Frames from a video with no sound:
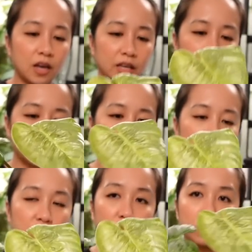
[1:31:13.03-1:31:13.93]
I guess they
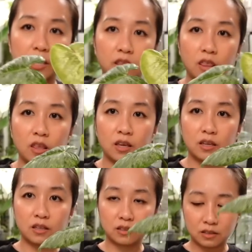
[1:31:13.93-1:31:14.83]
can grow like
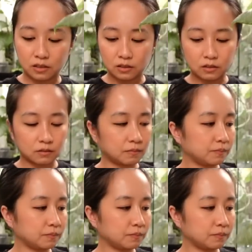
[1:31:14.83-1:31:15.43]
this.